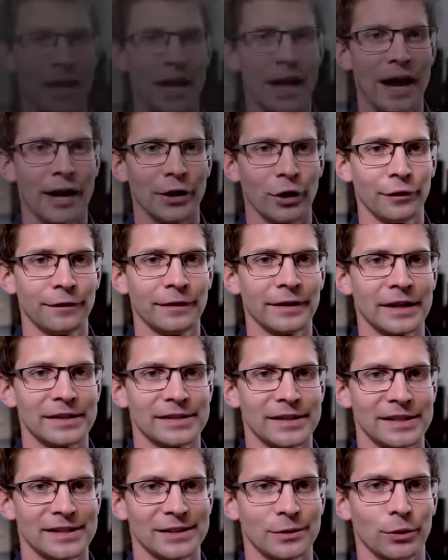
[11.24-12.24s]
are often
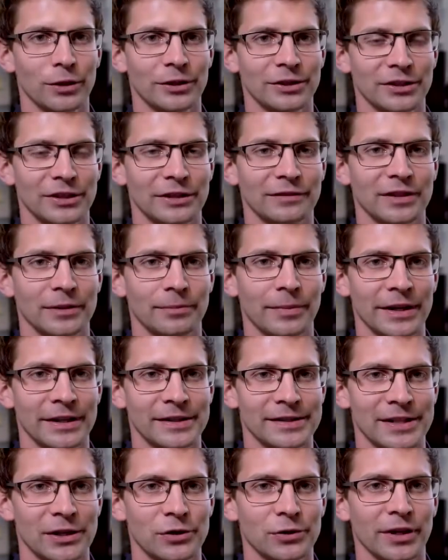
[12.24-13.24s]
assessed qualitatively by in
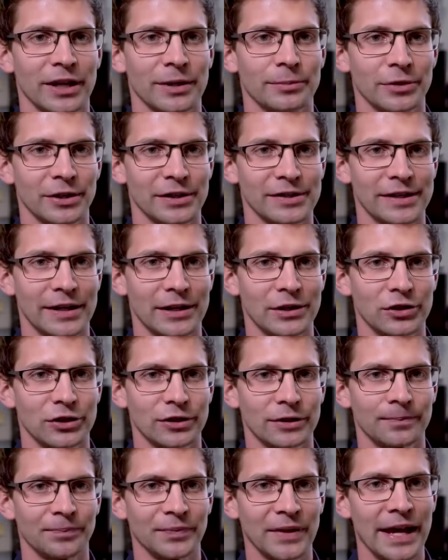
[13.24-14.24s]
situ
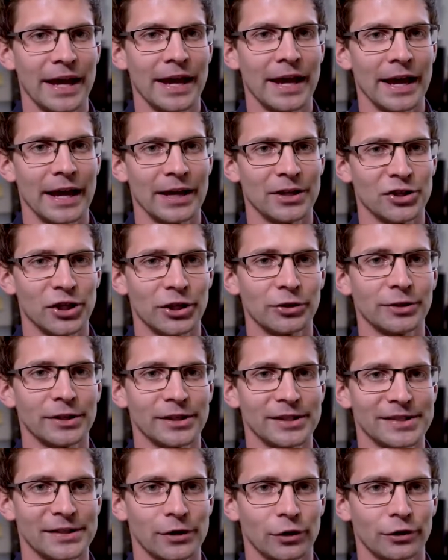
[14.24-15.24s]
hybridization and generally
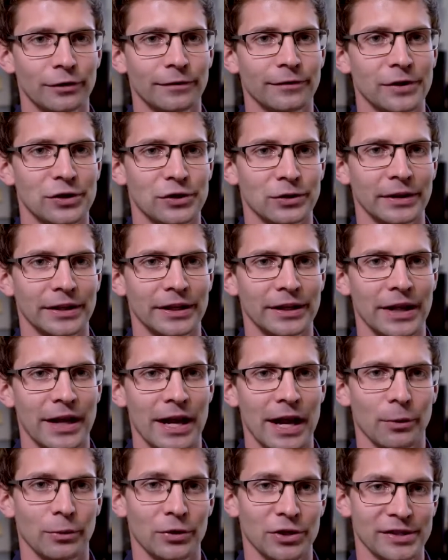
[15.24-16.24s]
scored visually,
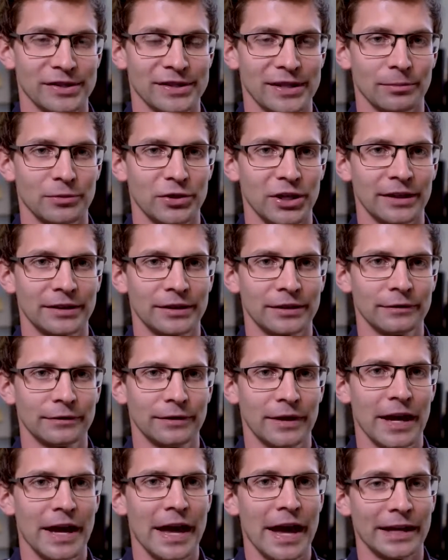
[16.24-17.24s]
which is subjective
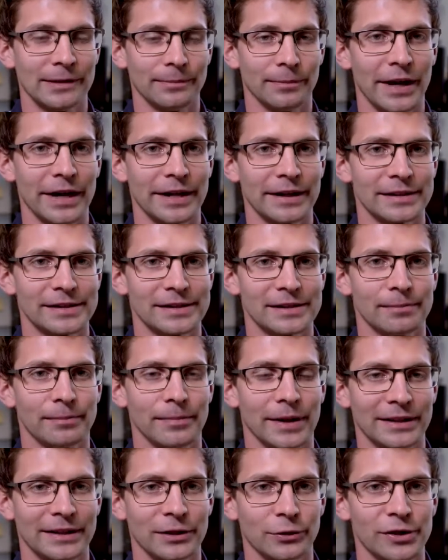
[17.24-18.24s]
and biased by
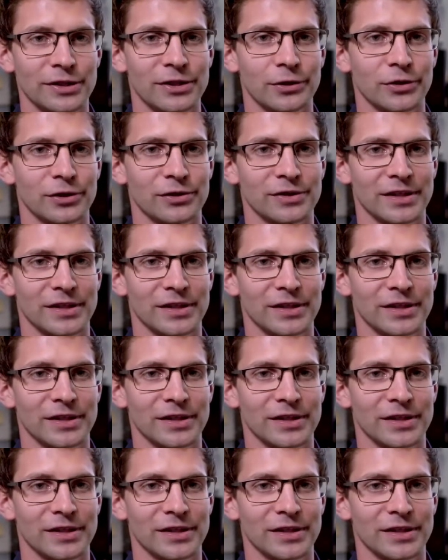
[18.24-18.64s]
the researcher's